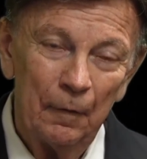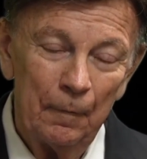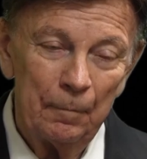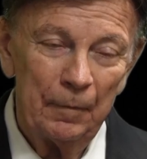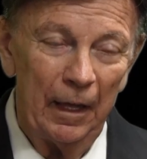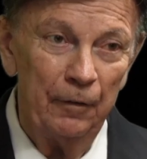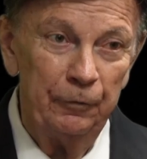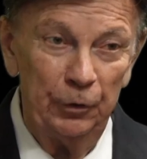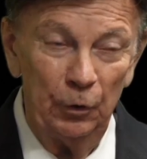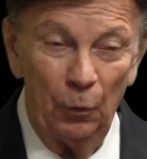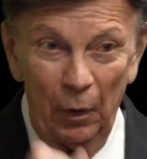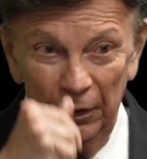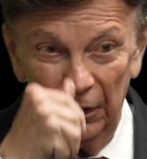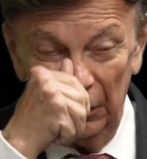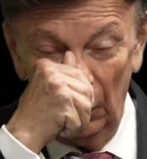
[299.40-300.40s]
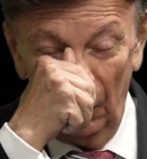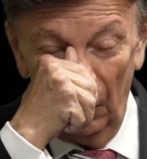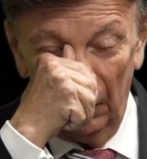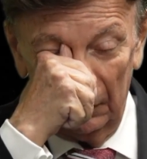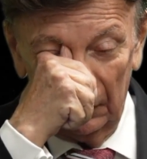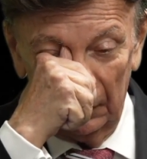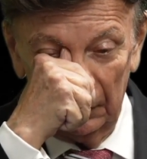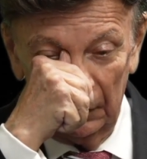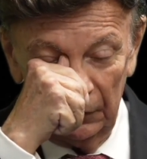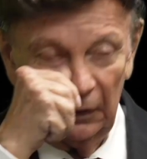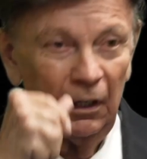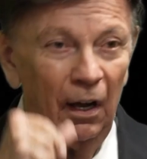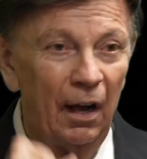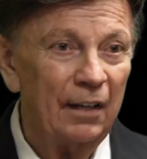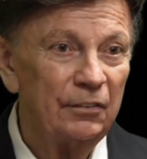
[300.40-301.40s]
If you want to know the
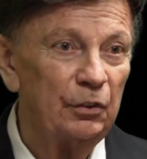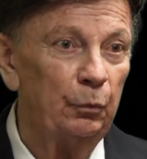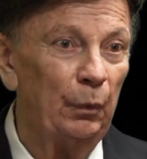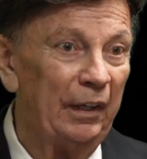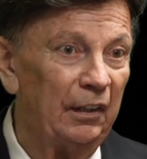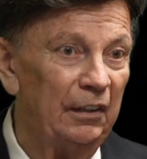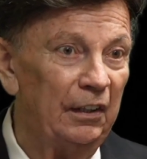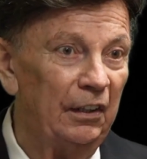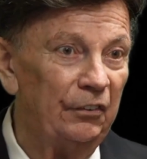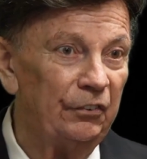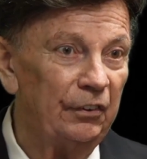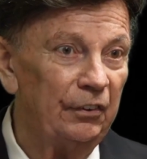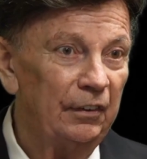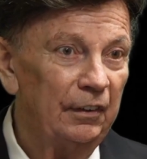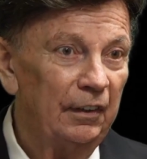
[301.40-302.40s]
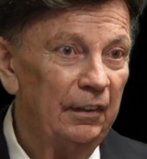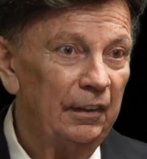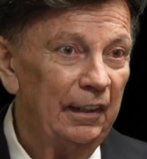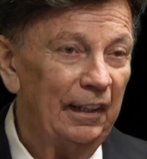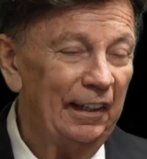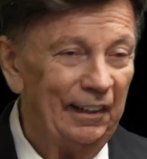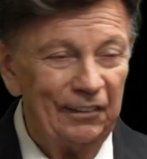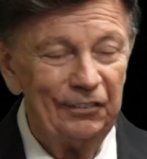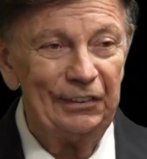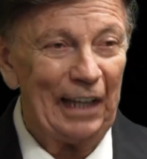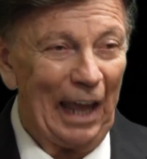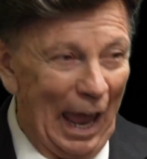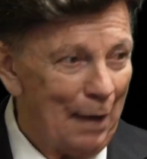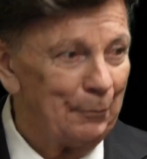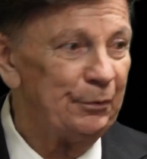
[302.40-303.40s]
cause of wickedness, it is the
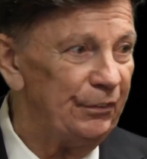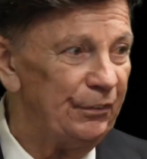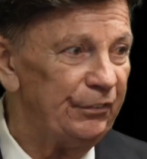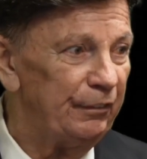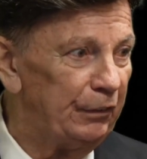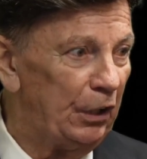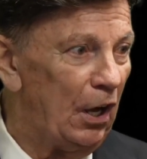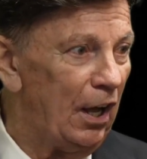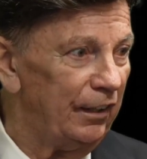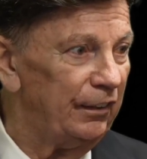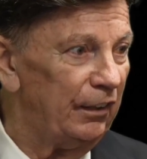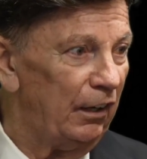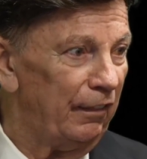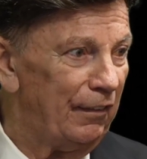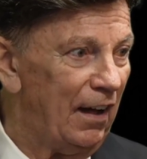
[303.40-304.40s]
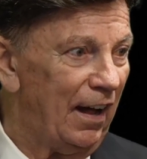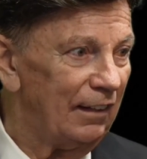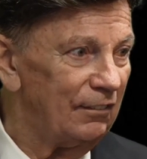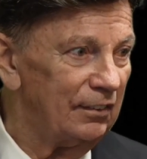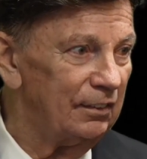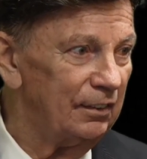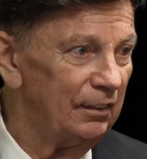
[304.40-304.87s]
absence of God in our thoughts.